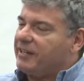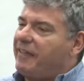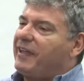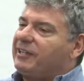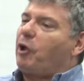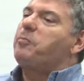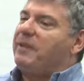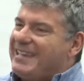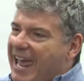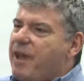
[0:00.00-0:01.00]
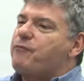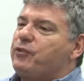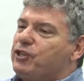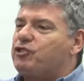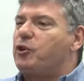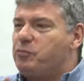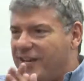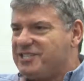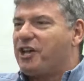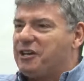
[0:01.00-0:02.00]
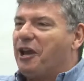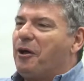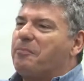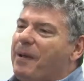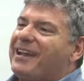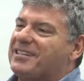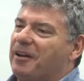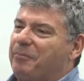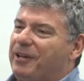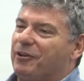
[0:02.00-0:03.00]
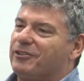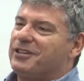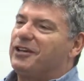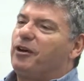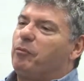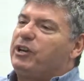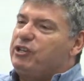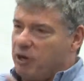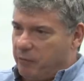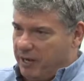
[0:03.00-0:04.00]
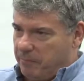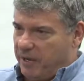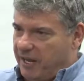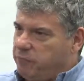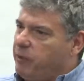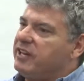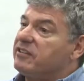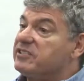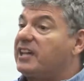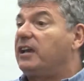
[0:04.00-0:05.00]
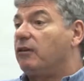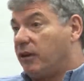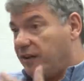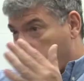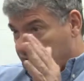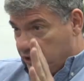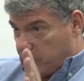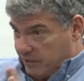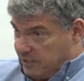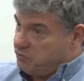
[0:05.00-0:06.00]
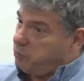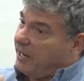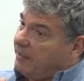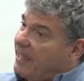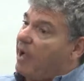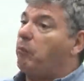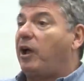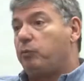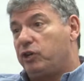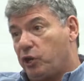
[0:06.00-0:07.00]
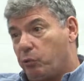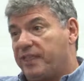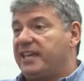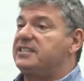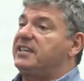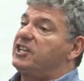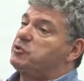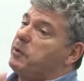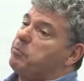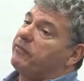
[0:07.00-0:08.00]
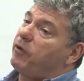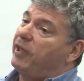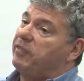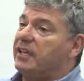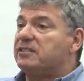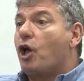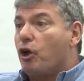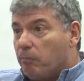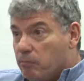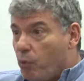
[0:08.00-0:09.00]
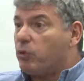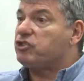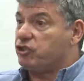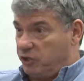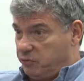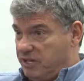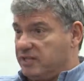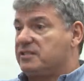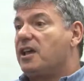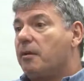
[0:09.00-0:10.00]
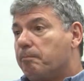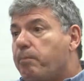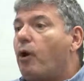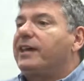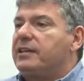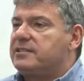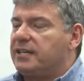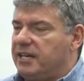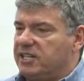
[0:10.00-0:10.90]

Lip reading: Now that don't mean that every student is going to learn better because we do it, but if we can say, look, if we do it this way, that way, we do these things, we provide this, more students buy into the